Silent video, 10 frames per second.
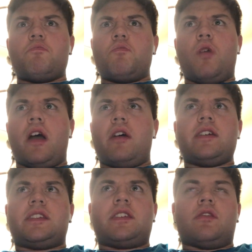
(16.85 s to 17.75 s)
Where
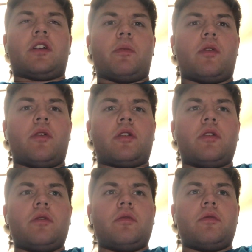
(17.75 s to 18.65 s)
is Silkeborg?
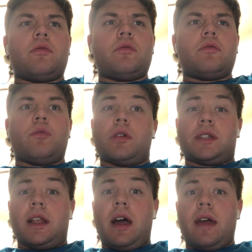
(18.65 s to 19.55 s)

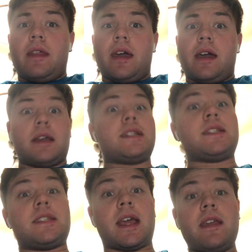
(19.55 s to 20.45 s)
What's it like there? Is
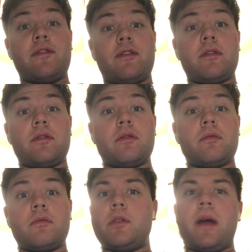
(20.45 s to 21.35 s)
it safe?
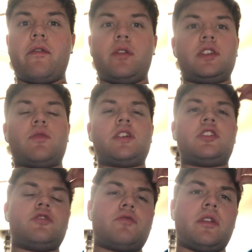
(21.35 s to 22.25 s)
You might have all these
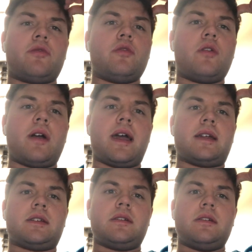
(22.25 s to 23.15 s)
questions running through your head.